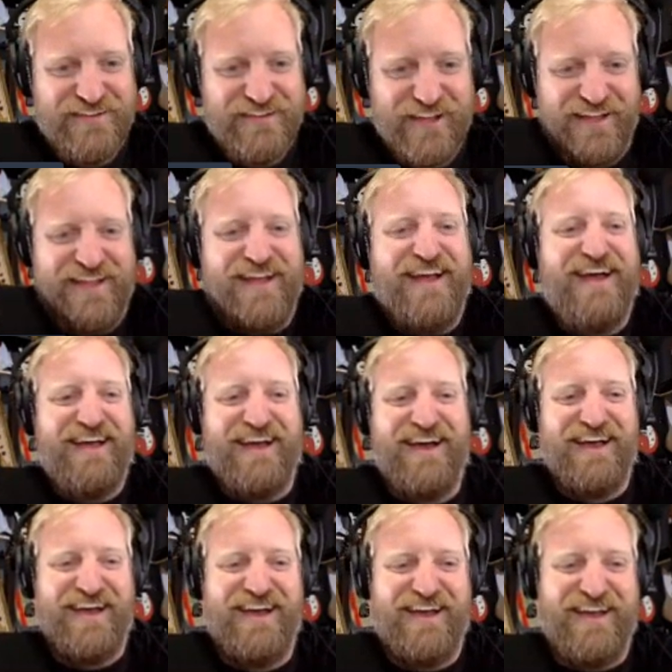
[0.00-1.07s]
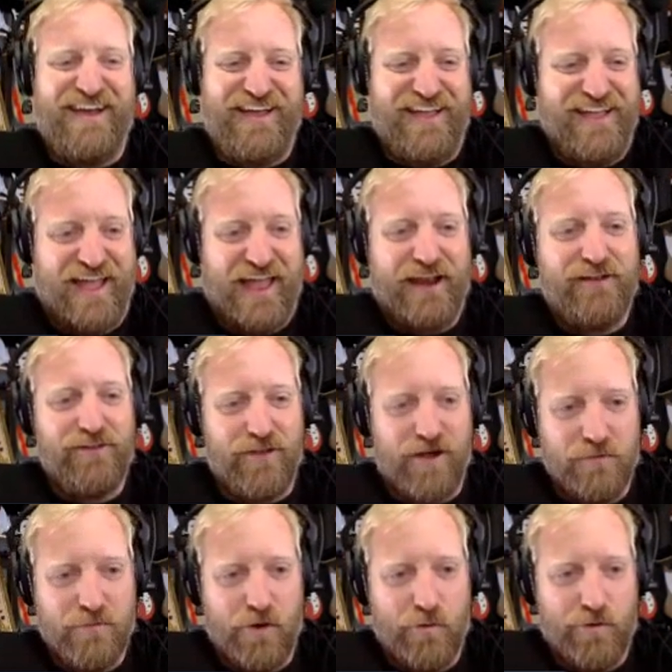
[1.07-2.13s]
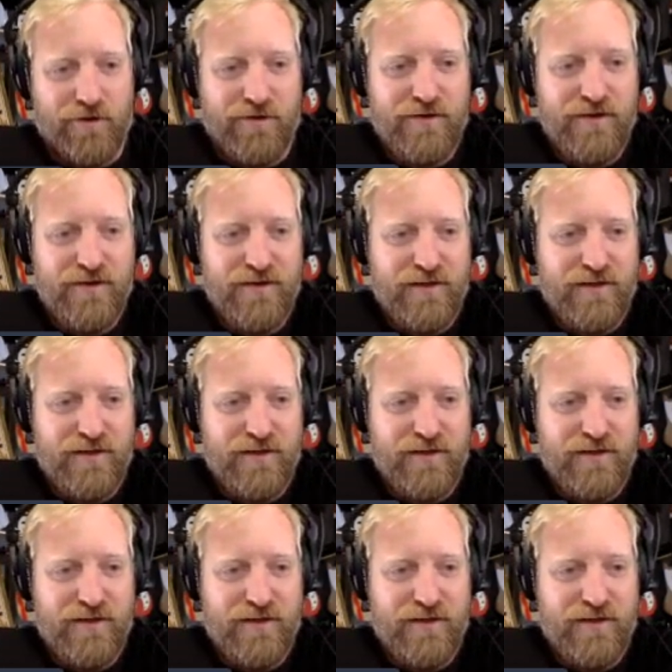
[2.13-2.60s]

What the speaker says: And a lawnmower.